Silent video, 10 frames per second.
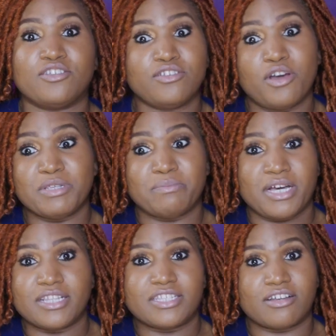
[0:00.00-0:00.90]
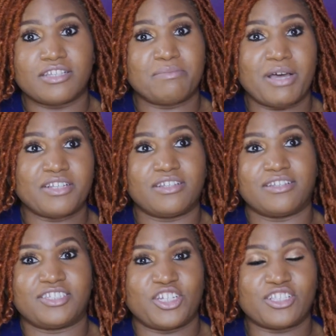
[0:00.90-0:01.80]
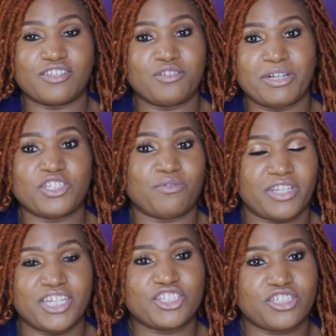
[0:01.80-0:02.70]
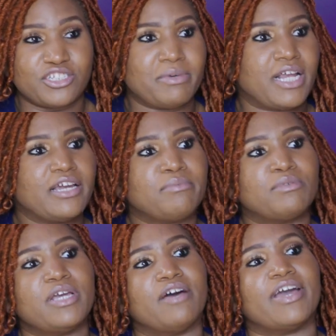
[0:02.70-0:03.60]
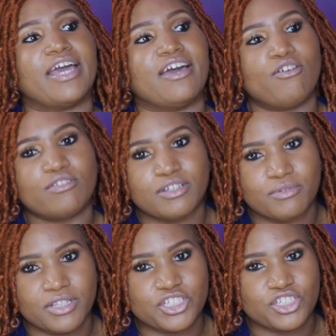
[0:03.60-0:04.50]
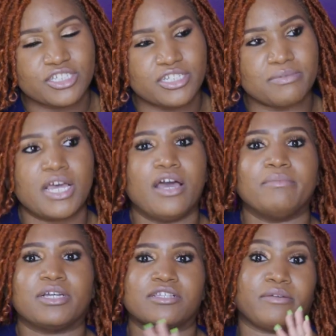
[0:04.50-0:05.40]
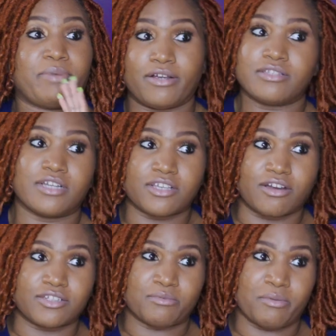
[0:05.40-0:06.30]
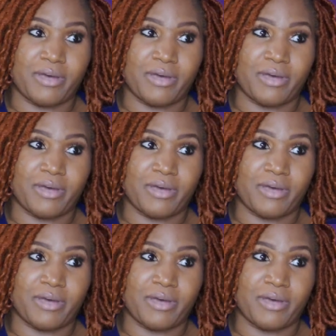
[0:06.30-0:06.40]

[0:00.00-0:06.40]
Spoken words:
Miss Buckley talked to us about. She'll talk to you about your relationship, and I help them have healthy relationships because their parents not talking to them